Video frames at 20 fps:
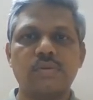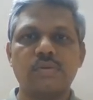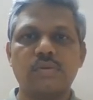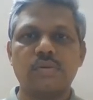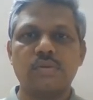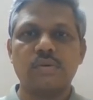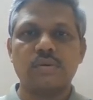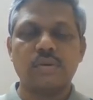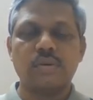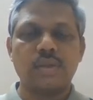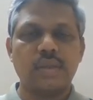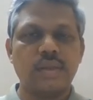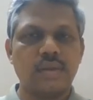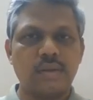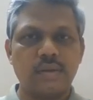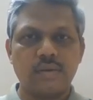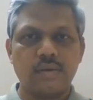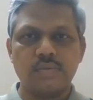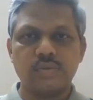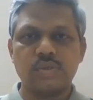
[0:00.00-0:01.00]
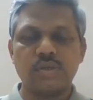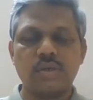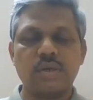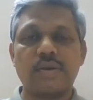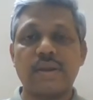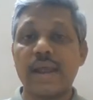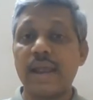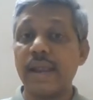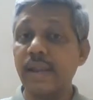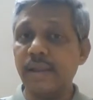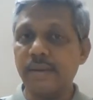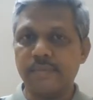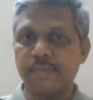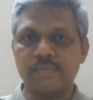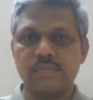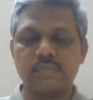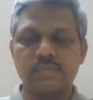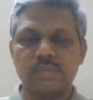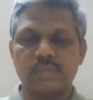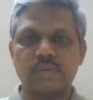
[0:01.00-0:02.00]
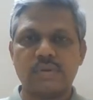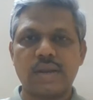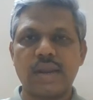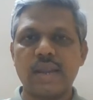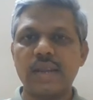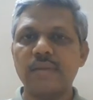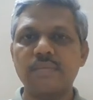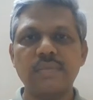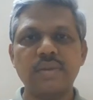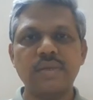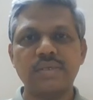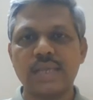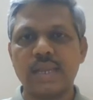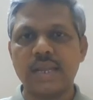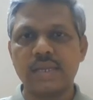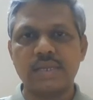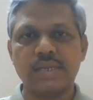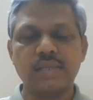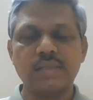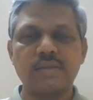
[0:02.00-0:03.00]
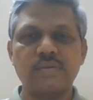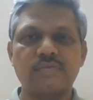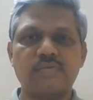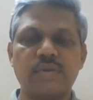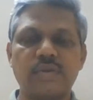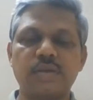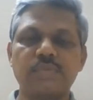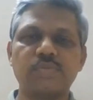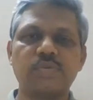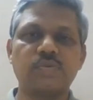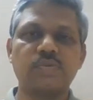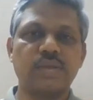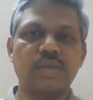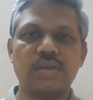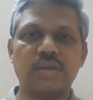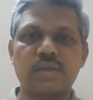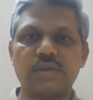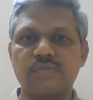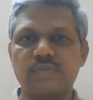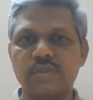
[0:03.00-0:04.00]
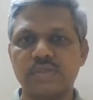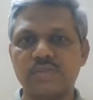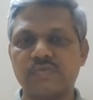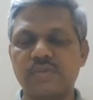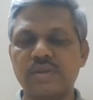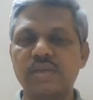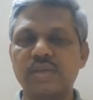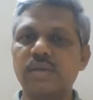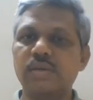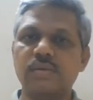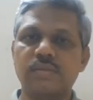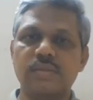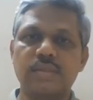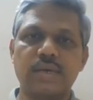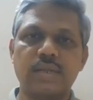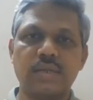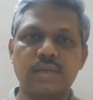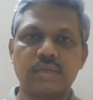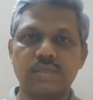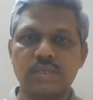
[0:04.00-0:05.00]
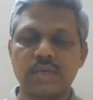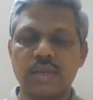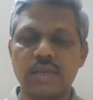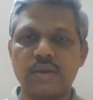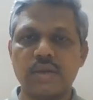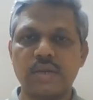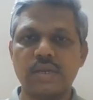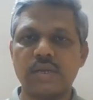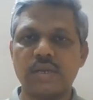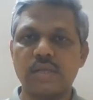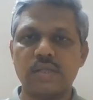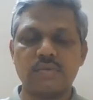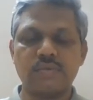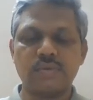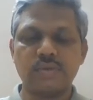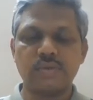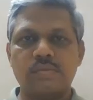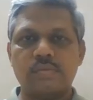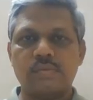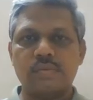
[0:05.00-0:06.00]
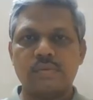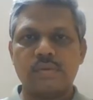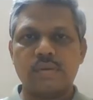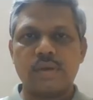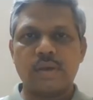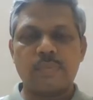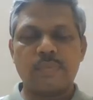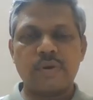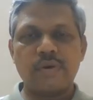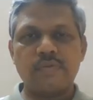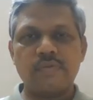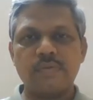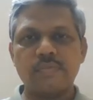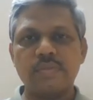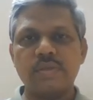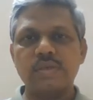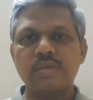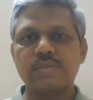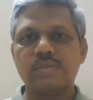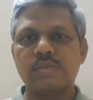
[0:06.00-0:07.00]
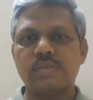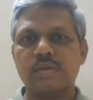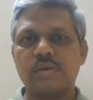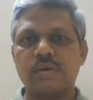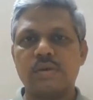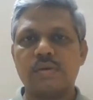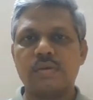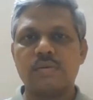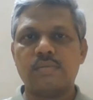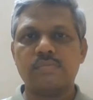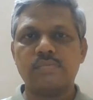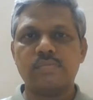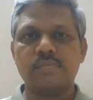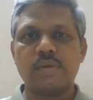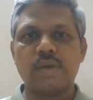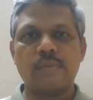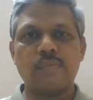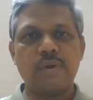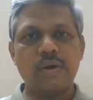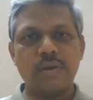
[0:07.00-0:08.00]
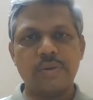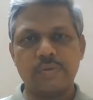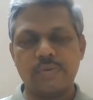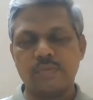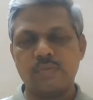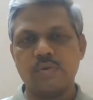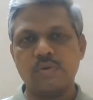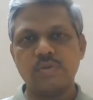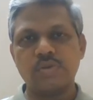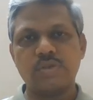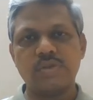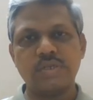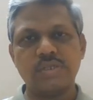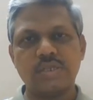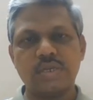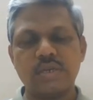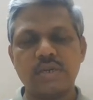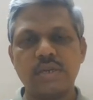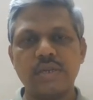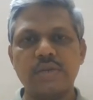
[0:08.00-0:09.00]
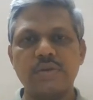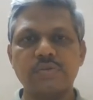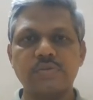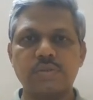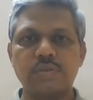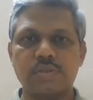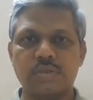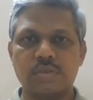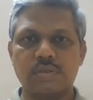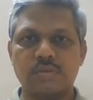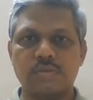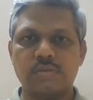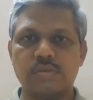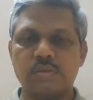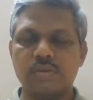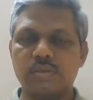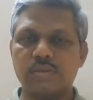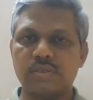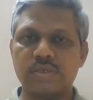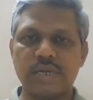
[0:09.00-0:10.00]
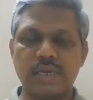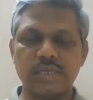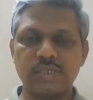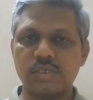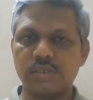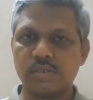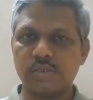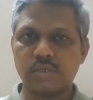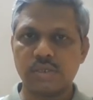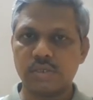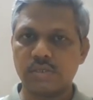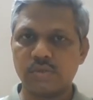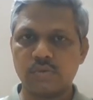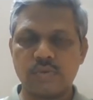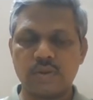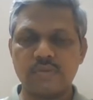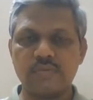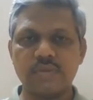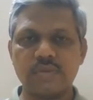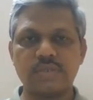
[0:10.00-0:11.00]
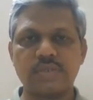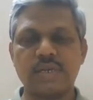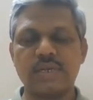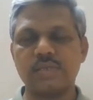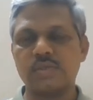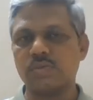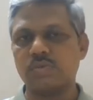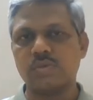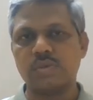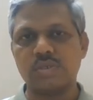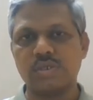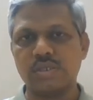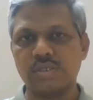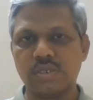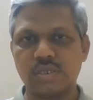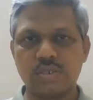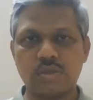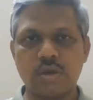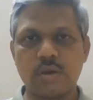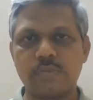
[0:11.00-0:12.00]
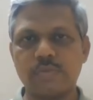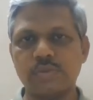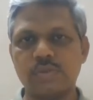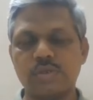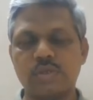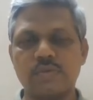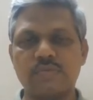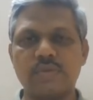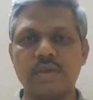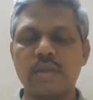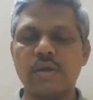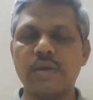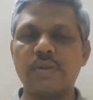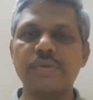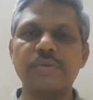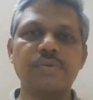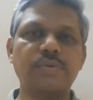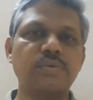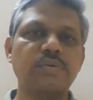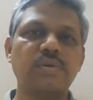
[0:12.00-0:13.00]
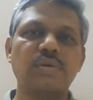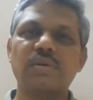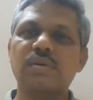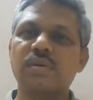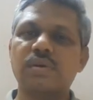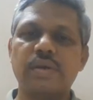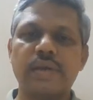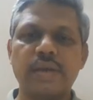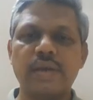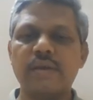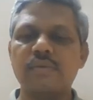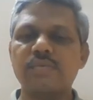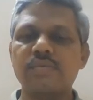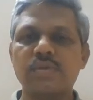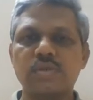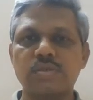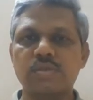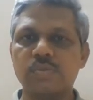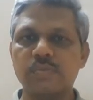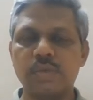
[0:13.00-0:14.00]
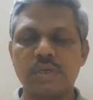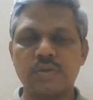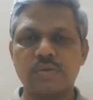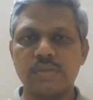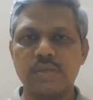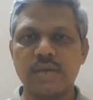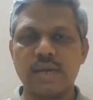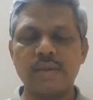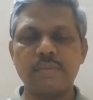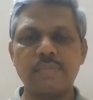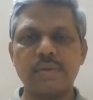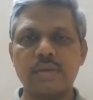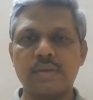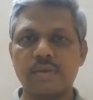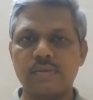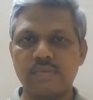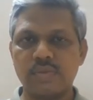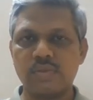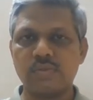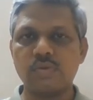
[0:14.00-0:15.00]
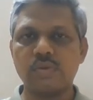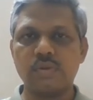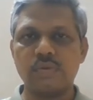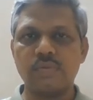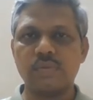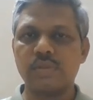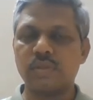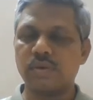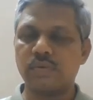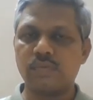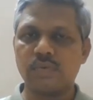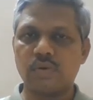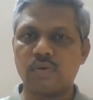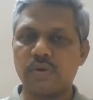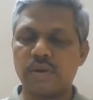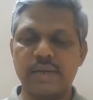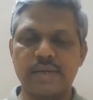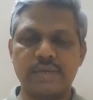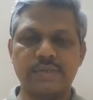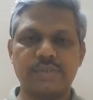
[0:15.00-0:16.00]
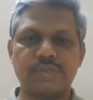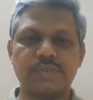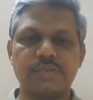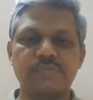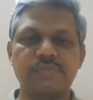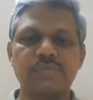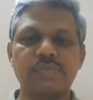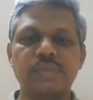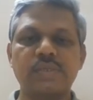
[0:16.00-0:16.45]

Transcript: uh, and uh, which are random randomly selecting the frames whether it's free then it's allocated to other person. Apart from this um, MRU most recently used strategy is also one of the strategies which is just opposite of the LRU again which is similar to that but with, with the overheads.